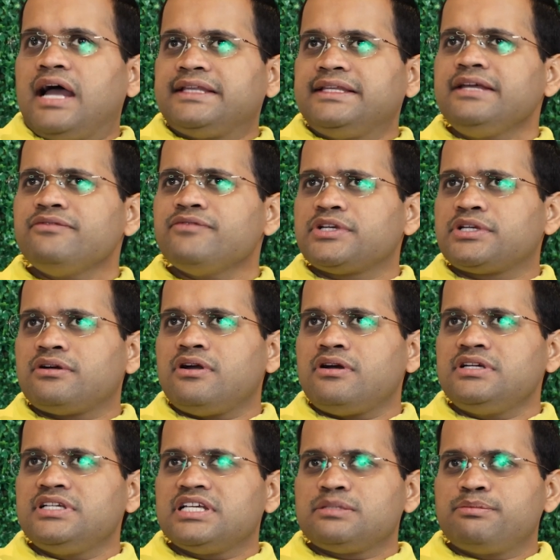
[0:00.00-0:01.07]
I think we should
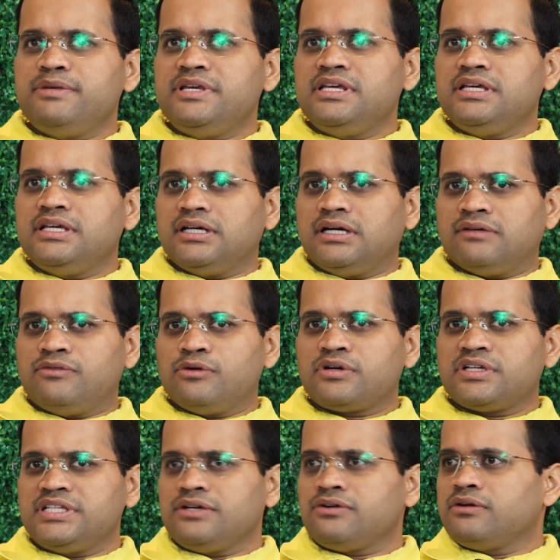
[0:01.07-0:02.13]
not just be
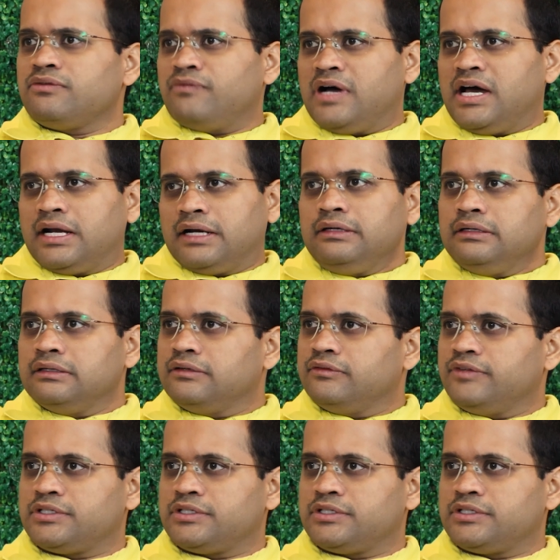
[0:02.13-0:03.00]
focusing on one.